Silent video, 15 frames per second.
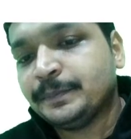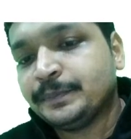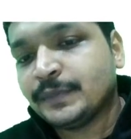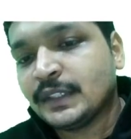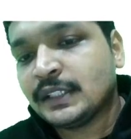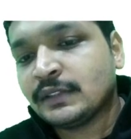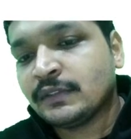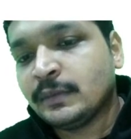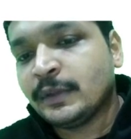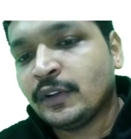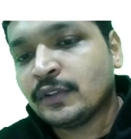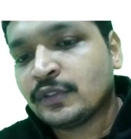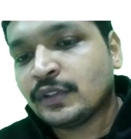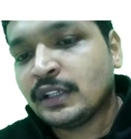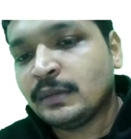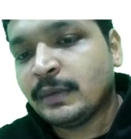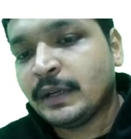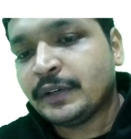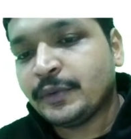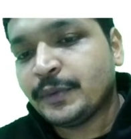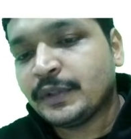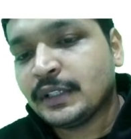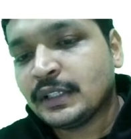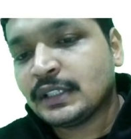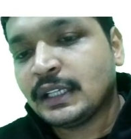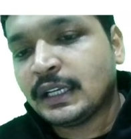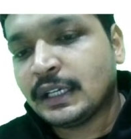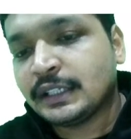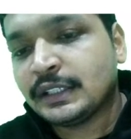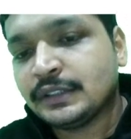This is also E by 2.
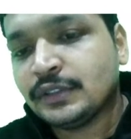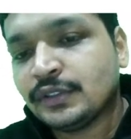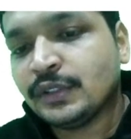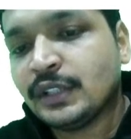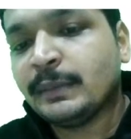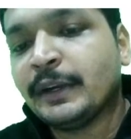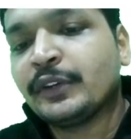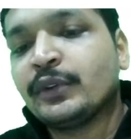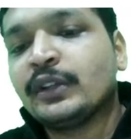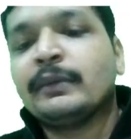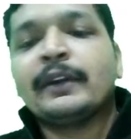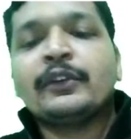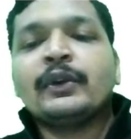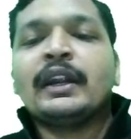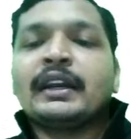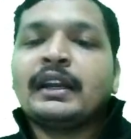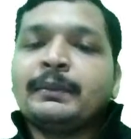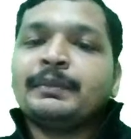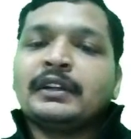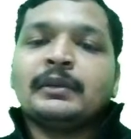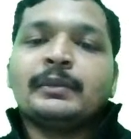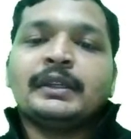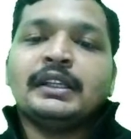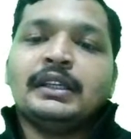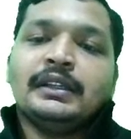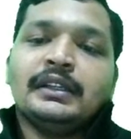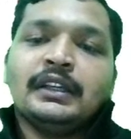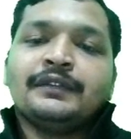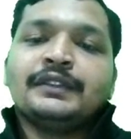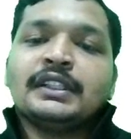So E by 2 added up, it will be E.
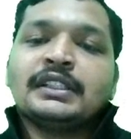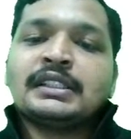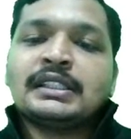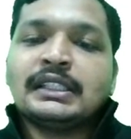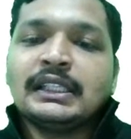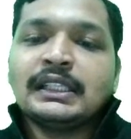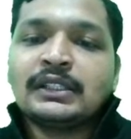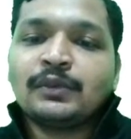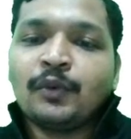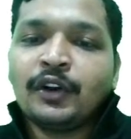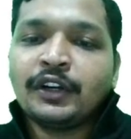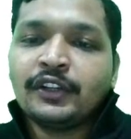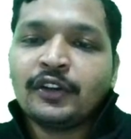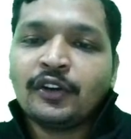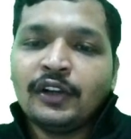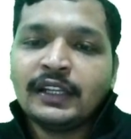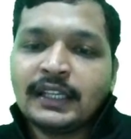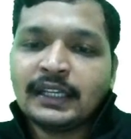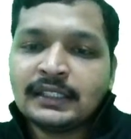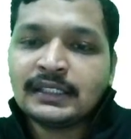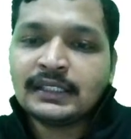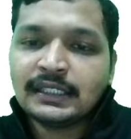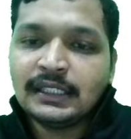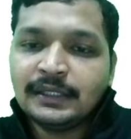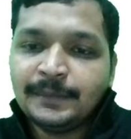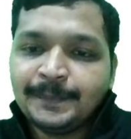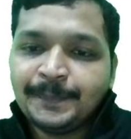If this is what you are calling as E.